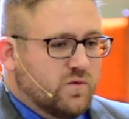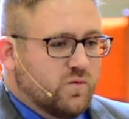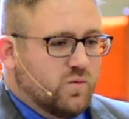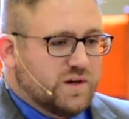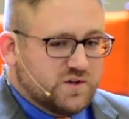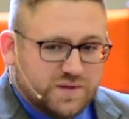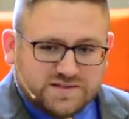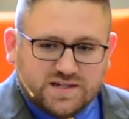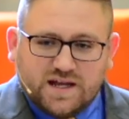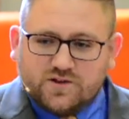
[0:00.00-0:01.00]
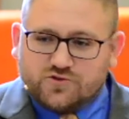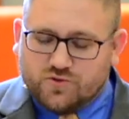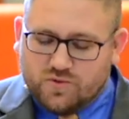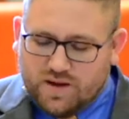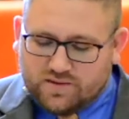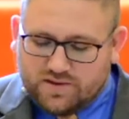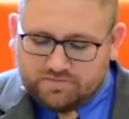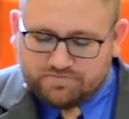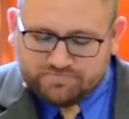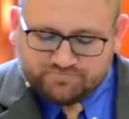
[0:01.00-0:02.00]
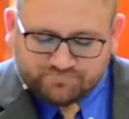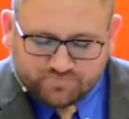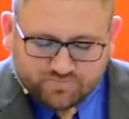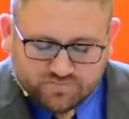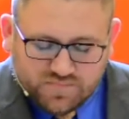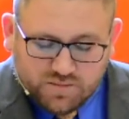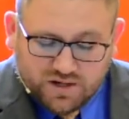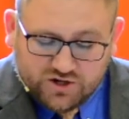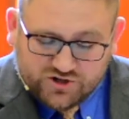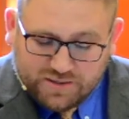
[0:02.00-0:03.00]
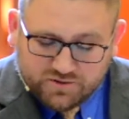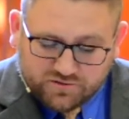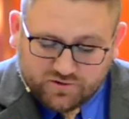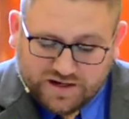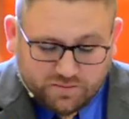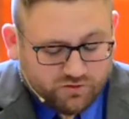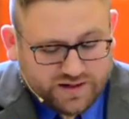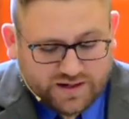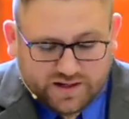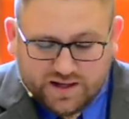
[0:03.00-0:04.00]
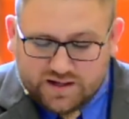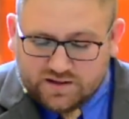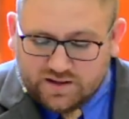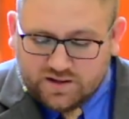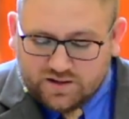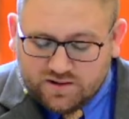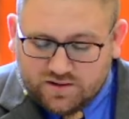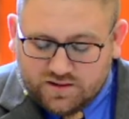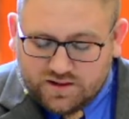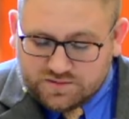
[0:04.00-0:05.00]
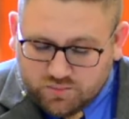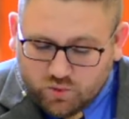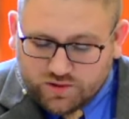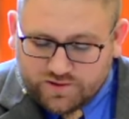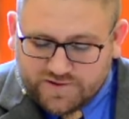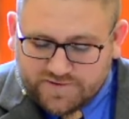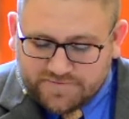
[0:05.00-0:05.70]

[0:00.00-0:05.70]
What has been said is true about them. But in chapter three, and I'm going to read it again, it's important.